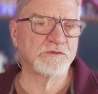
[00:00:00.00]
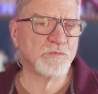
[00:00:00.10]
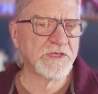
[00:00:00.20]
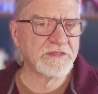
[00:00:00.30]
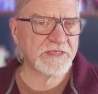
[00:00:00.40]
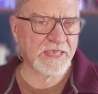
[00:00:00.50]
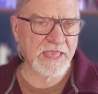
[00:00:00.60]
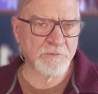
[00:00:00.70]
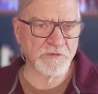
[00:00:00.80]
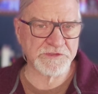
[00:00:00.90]
rid the
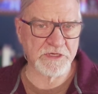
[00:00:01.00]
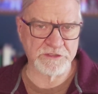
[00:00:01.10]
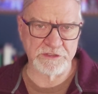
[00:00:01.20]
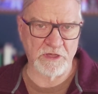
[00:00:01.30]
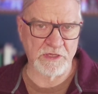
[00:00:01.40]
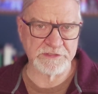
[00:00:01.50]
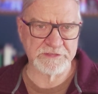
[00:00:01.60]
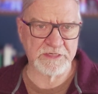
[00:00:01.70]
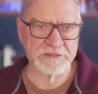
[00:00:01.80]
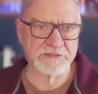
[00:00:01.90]
game of such
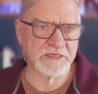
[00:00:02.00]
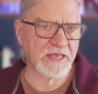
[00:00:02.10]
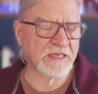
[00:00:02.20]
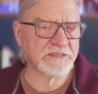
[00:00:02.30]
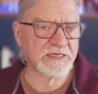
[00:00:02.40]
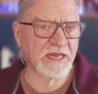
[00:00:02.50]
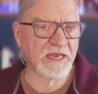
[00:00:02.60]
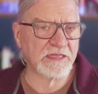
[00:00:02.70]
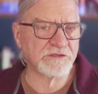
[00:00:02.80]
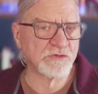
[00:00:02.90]
nonsense, in
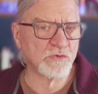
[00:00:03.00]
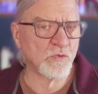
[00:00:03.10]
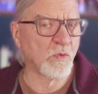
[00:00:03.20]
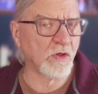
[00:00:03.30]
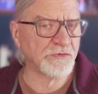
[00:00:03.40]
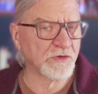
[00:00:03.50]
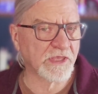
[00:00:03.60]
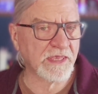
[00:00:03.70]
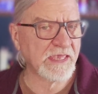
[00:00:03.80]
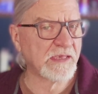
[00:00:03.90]
1882, Walter
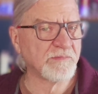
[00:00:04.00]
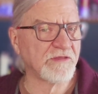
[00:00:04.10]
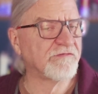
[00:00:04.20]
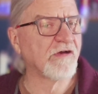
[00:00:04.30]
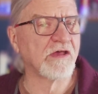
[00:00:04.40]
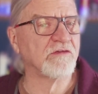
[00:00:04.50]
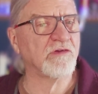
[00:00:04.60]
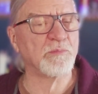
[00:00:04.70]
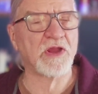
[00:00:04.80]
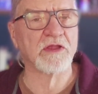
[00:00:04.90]
Camp, the father of
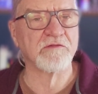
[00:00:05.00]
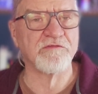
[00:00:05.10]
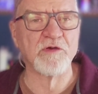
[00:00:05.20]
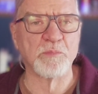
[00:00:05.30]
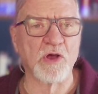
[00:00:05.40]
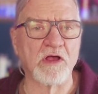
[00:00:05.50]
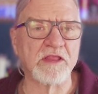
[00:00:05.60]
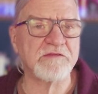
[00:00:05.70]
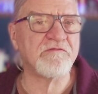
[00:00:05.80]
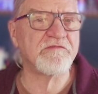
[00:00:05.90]
American football,
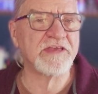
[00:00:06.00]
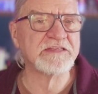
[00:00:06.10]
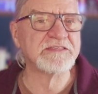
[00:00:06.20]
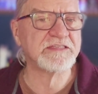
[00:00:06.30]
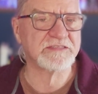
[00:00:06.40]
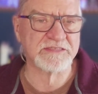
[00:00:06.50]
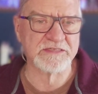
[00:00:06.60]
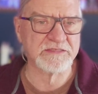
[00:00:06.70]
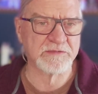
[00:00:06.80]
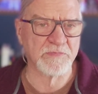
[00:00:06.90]
invents the
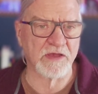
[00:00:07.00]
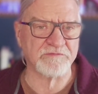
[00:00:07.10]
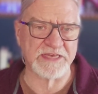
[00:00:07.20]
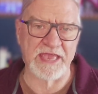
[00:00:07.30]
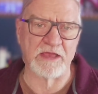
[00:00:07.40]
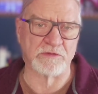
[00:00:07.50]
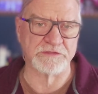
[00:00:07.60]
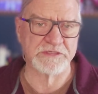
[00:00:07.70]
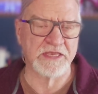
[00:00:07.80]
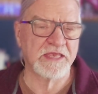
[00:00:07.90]
system of
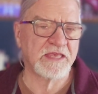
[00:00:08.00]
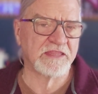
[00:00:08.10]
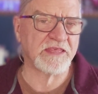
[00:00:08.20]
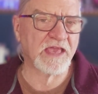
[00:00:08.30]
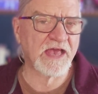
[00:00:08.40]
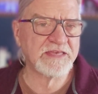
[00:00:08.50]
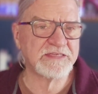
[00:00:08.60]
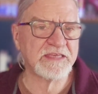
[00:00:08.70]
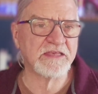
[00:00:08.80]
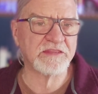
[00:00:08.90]
downs. The
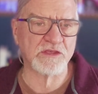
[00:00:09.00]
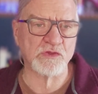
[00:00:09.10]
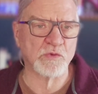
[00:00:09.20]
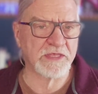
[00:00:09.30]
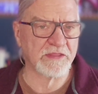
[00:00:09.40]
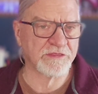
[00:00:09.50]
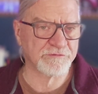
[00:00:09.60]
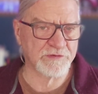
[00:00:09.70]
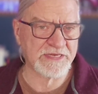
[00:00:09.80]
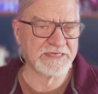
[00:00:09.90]
idea that you get
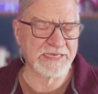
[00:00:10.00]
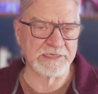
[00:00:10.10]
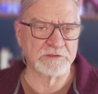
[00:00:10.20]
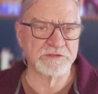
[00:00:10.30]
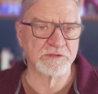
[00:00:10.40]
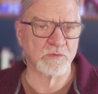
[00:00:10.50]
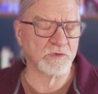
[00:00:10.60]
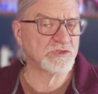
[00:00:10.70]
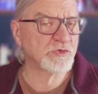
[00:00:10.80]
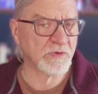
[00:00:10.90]
3 downs,
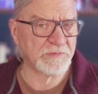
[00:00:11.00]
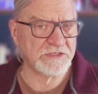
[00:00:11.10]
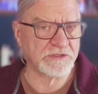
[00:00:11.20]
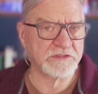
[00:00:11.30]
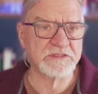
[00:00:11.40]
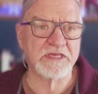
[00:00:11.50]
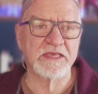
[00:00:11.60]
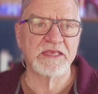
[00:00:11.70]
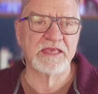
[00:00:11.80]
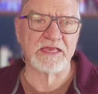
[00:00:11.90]
or scrimmages,
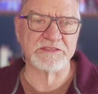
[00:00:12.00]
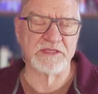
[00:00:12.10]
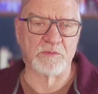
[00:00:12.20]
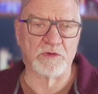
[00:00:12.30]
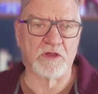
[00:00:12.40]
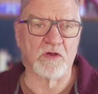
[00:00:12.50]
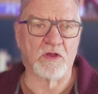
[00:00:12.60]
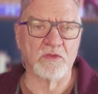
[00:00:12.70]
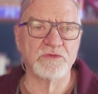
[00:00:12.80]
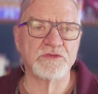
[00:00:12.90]
as they were
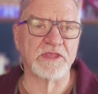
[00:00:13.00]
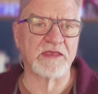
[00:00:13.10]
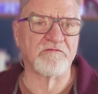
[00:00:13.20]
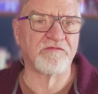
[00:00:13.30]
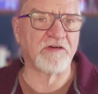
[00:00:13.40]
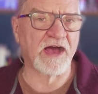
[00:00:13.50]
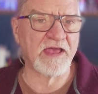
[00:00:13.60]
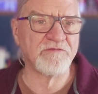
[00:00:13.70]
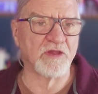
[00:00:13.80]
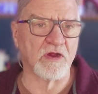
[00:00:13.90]
called, to get
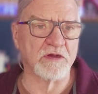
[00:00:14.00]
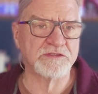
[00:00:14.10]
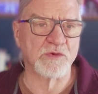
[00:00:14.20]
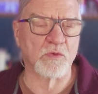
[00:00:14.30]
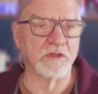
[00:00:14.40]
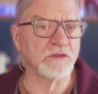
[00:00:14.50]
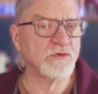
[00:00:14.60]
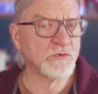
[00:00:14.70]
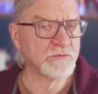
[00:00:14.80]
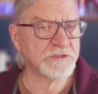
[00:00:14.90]
5 yards or
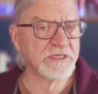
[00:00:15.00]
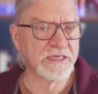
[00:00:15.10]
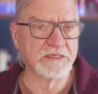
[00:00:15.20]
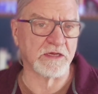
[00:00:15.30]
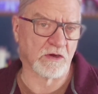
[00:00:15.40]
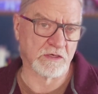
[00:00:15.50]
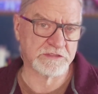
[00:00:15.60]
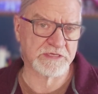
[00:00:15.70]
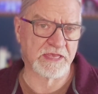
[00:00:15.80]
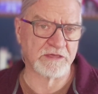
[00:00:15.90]
lose 10
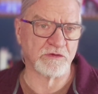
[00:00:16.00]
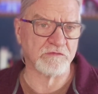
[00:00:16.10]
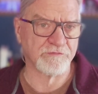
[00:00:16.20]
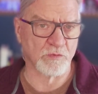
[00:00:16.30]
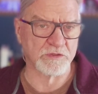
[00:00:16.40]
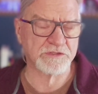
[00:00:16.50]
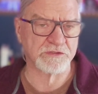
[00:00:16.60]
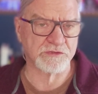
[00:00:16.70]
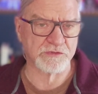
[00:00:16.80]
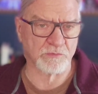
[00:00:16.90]
yards, and you're forced
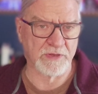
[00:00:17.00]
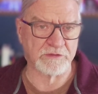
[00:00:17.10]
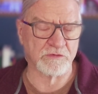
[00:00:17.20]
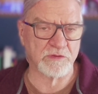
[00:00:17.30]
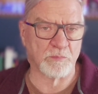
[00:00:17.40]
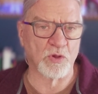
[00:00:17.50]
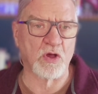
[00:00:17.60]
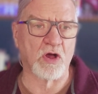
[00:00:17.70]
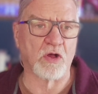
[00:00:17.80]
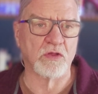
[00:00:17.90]
to surrender the
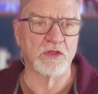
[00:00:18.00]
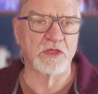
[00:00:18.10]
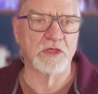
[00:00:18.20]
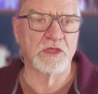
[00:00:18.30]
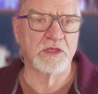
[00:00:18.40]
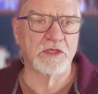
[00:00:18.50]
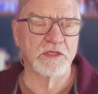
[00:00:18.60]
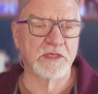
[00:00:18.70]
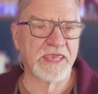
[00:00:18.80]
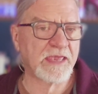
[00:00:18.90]
ball.
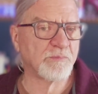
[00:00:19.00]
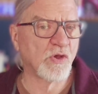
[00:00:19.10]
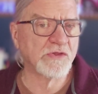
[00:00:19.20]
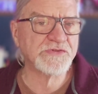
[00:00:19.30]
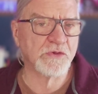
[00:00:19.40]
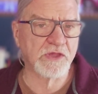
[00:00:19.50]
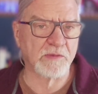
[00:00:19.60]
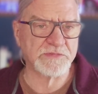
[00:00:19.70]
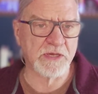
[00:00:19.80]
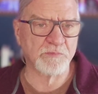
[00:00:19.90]
Camp also
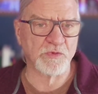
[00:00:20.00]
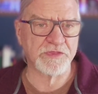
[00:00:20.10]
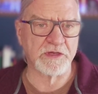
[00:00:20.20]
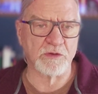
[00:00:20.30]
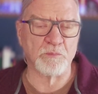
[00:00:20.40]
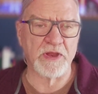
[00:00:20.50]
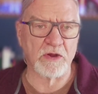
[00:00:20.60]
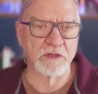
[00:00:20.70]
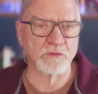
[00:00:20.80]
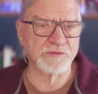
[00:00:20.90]
comes up with the
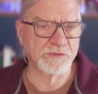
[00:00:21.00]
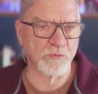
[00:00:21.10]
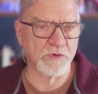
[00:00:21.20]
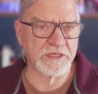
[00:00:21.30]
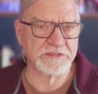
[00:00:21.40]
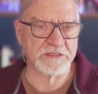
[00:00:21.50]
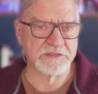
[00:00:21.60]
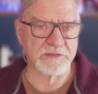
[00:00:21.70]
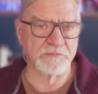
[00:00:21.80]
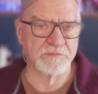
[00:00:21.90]
numerical scoring
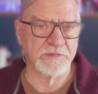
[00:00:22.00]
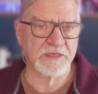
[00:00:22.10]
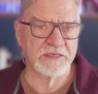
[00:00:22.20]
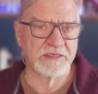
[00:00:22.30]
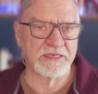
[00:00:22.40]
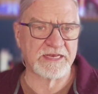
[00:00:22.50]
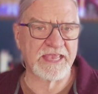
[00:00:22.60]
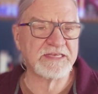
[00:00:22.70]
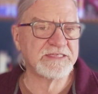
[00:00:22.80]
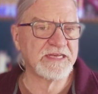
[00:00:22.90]
system. In
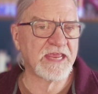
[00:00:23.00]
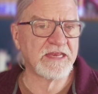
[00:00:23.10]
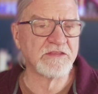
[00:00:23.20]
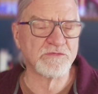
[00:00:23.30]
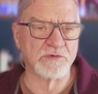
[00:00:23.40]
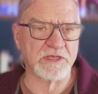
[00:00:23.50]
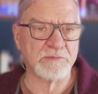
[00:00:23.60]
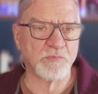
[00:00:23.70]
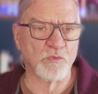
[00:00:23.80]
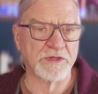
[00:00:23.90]

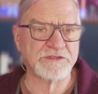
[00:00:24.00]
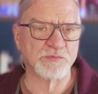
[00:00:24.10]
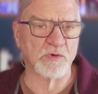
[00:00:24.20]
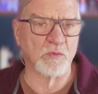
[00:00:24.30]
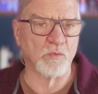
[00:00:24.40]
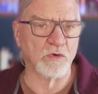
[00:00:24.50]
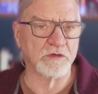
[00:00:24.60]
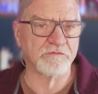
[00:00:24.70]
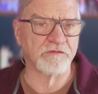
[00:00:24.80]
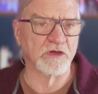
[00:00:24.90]
1883, points were
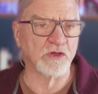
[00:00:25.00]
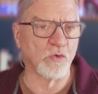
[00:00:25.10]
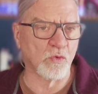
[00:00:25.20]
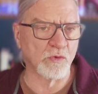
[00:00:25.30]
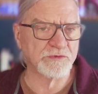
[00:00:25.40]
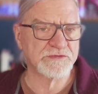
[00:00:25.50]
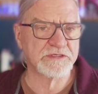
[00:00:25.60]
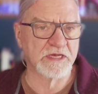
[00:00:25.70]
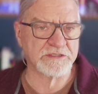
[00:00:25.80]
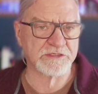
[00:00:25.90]
awarded for goals,
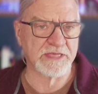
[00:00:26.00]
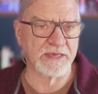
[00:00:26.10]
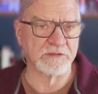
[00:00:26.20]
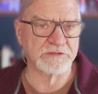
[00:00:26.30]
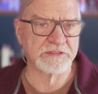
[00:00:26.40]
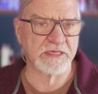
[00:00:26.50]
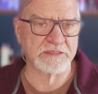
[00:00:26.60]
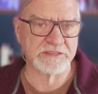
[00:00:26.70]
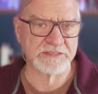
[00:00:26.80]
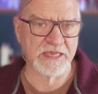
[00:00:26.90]
touchdowns,
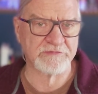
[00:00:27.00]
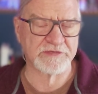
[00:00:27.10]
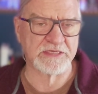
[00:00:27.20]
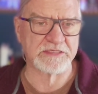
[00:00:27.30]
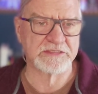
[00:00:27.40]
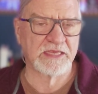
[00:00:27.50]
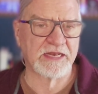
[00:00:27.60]
and safeties. In